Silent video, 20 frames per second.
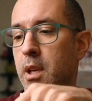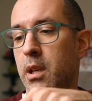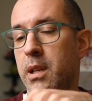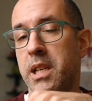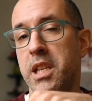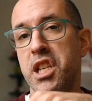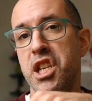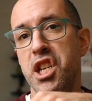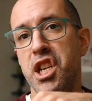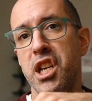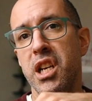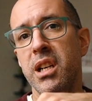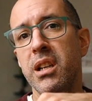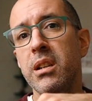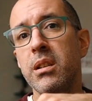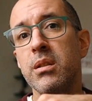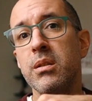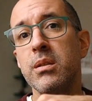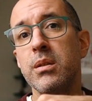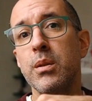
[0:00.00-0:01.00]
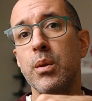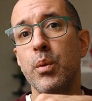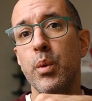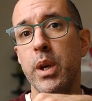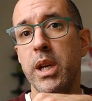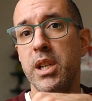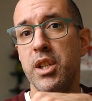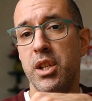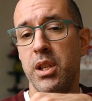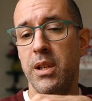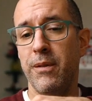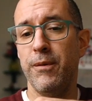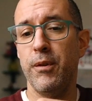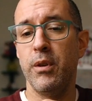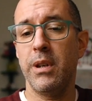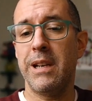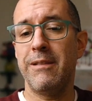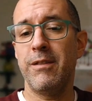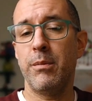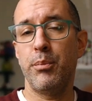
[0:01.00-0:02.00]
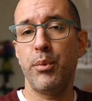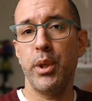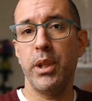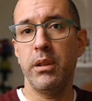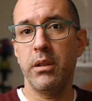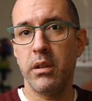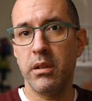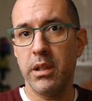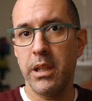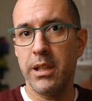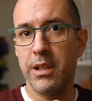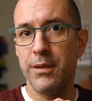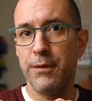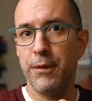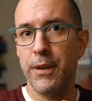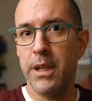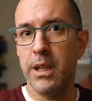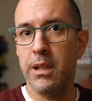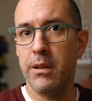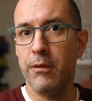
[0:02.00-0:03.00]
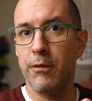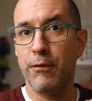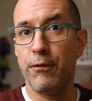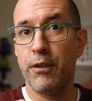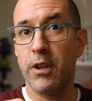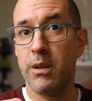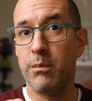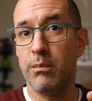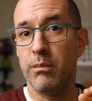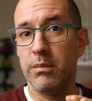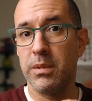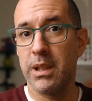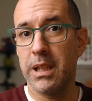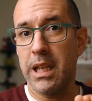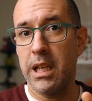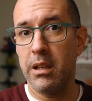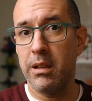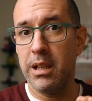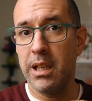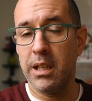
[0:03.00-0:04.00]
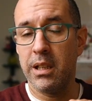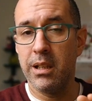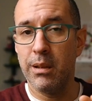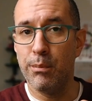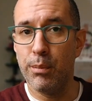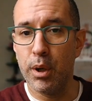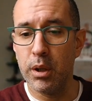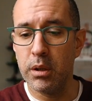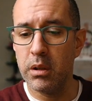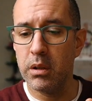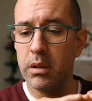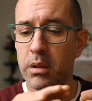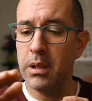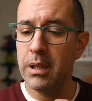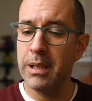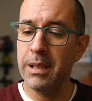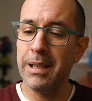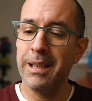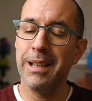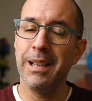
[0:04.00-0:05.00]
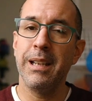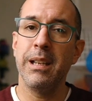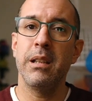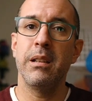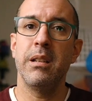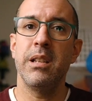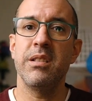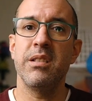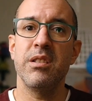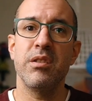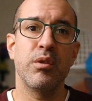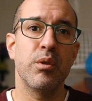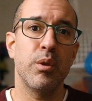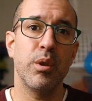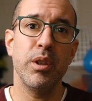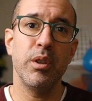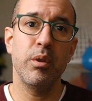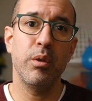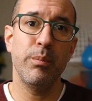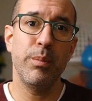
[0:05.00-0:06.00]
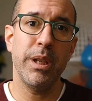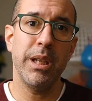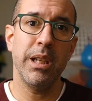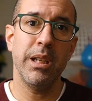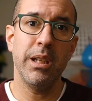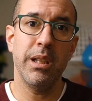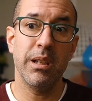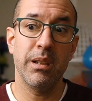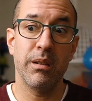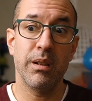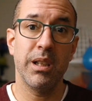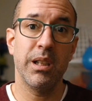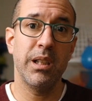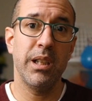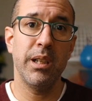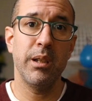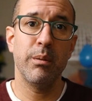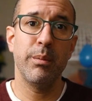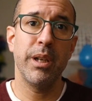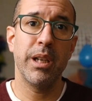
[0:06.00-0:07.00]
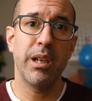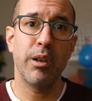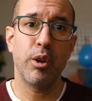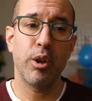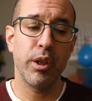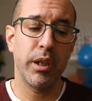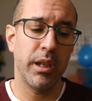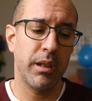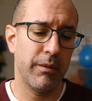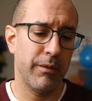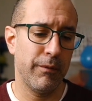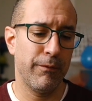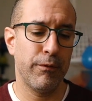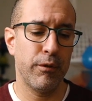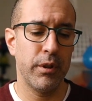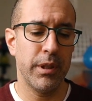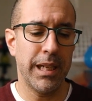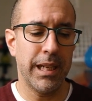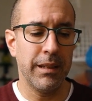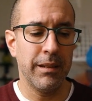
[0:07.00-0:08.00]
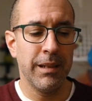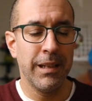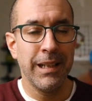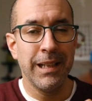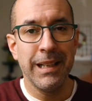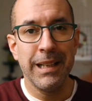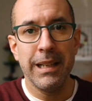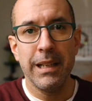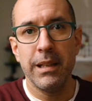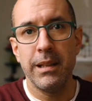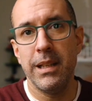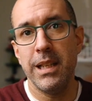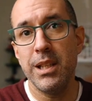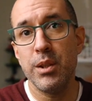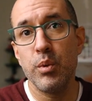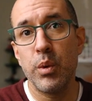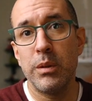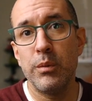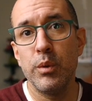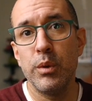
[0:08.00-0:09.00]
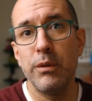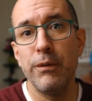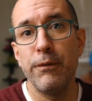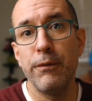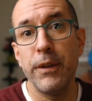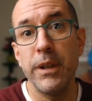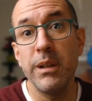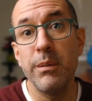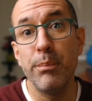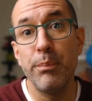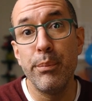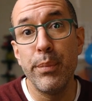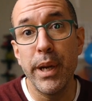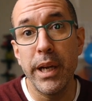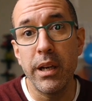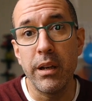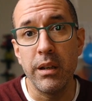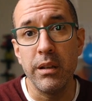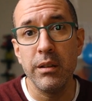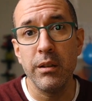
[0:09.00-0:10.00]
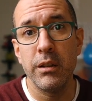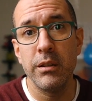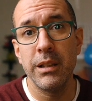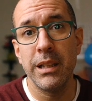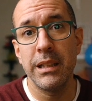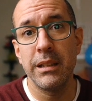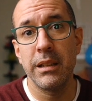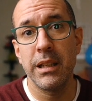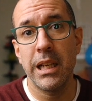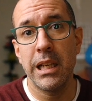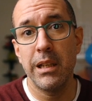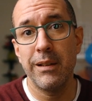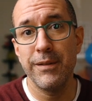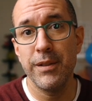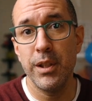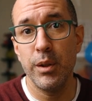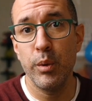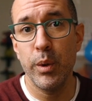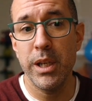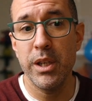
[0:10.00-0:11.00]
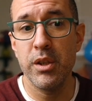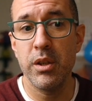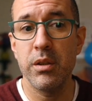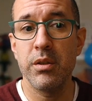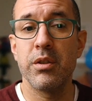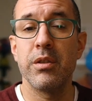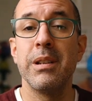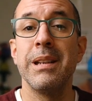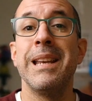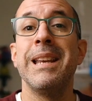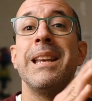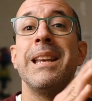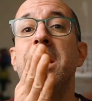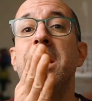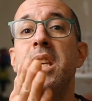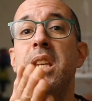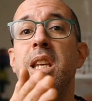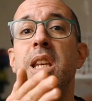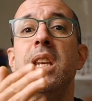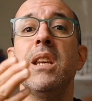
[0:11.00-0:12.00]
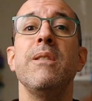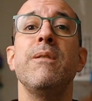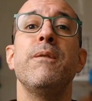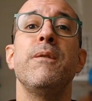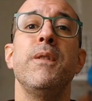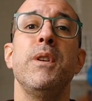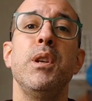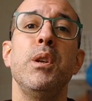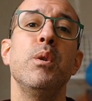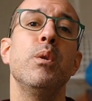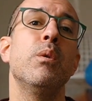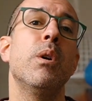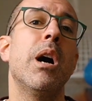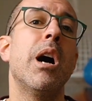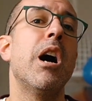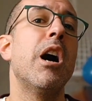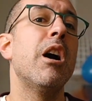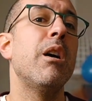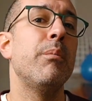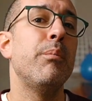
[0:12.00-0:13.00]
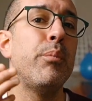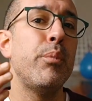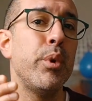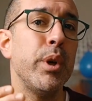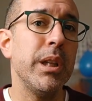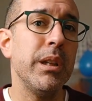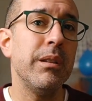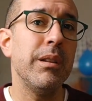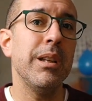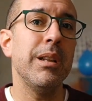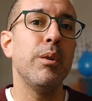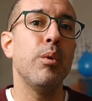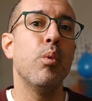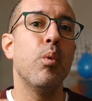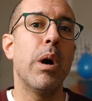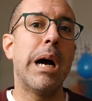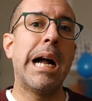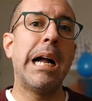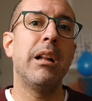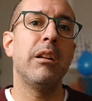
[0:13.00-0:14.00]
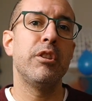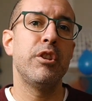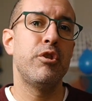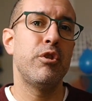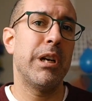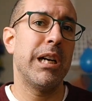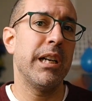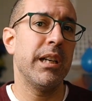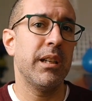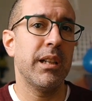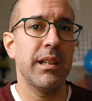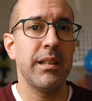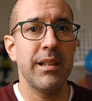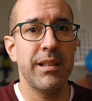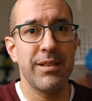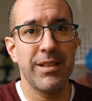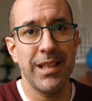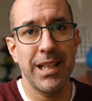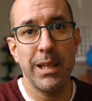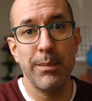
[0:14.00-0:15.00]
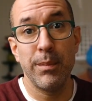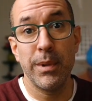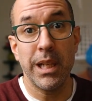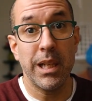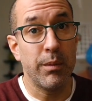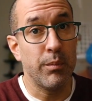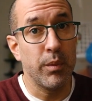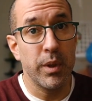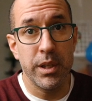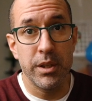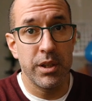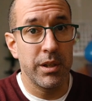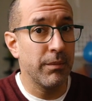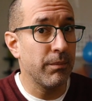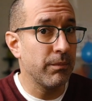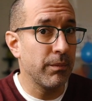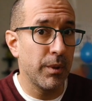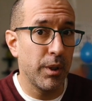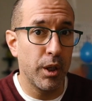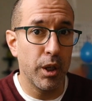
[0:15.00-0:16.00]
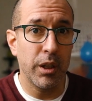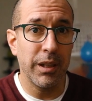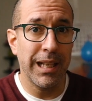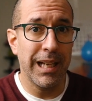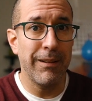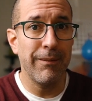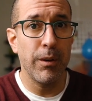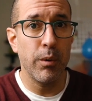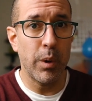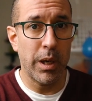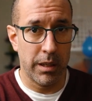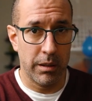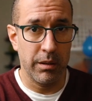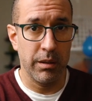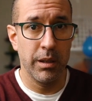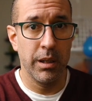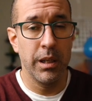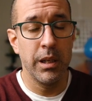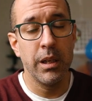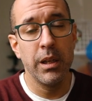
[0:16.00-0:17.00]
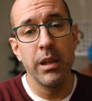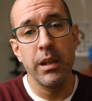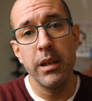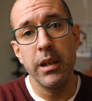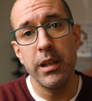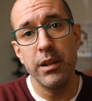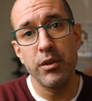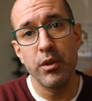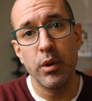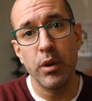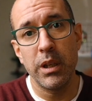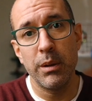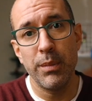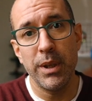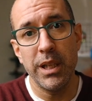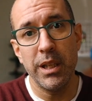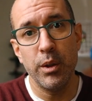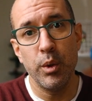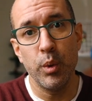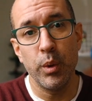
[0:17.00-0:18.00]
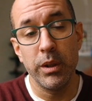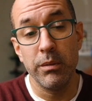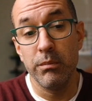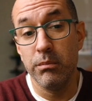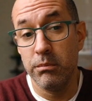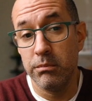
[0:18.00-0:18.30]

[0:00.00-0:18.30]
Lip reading: here, which if you have a printer that is fitting from kind of like the bottom, this is going to be a little bit annoying for that. This one will fit better on that kind of situations. If you are printing while drying at the same time, which not everyone is going to be doing.